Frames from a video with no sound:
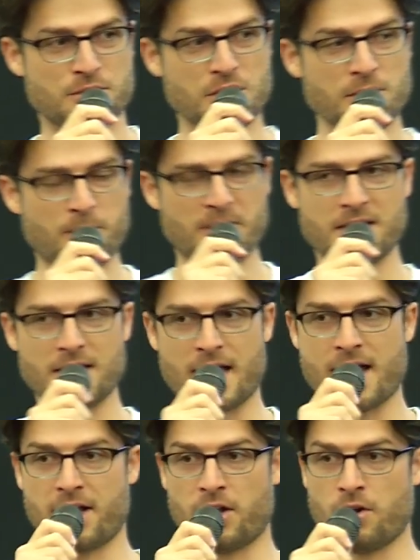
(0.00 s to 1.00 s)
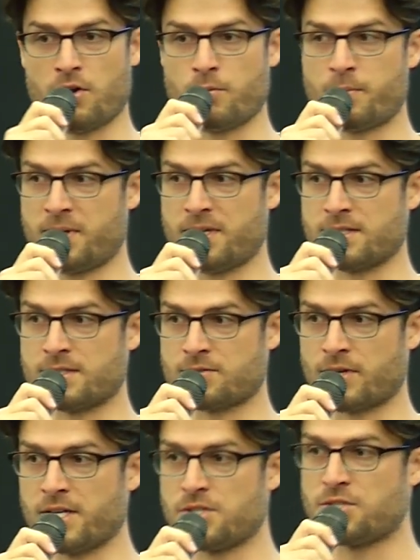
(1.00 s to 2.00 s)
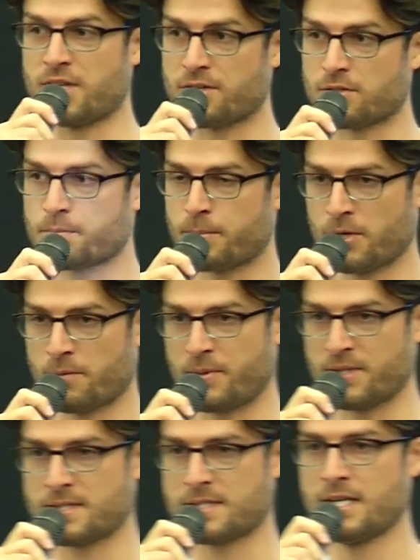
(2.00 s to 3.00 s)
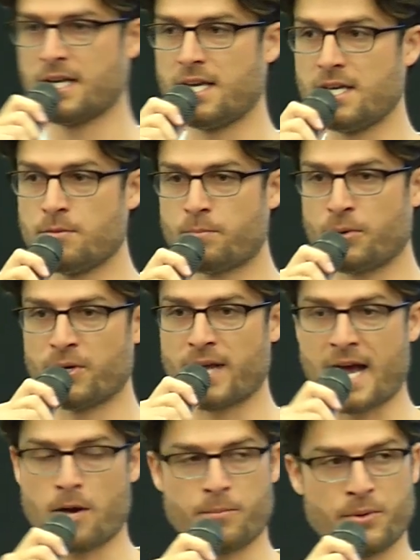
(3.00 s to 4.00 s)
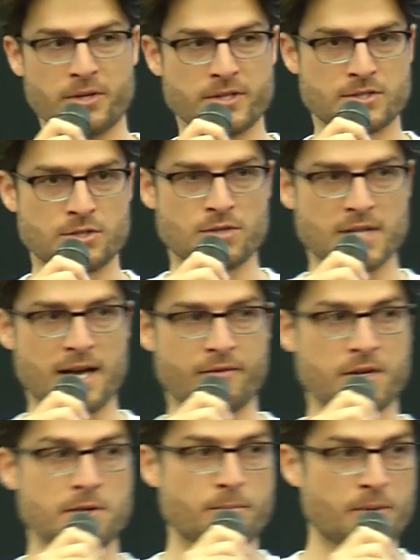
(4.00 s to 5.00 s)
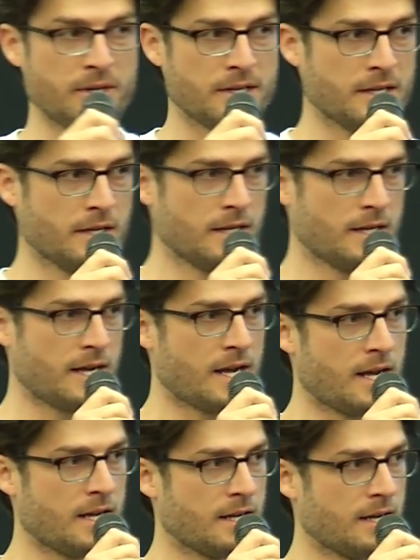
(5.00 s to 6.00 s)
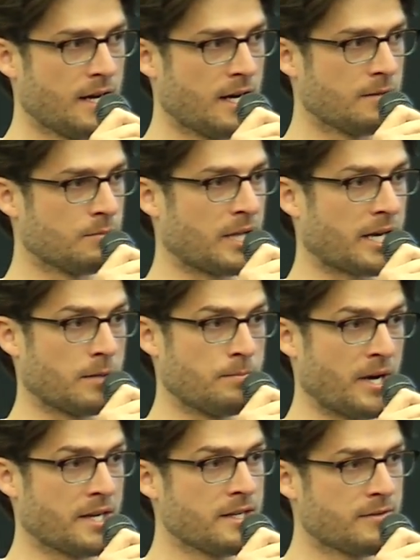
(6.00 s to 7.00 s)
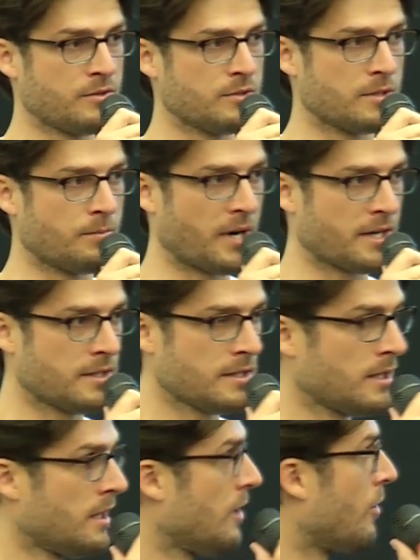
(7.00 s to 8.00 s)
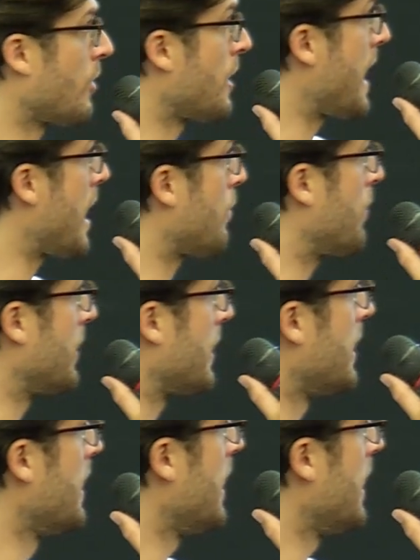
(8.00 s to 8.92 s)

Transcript: GPIO pins, right? General purpose input output. So you can have an input, um, like a button, if you use a button, or an output.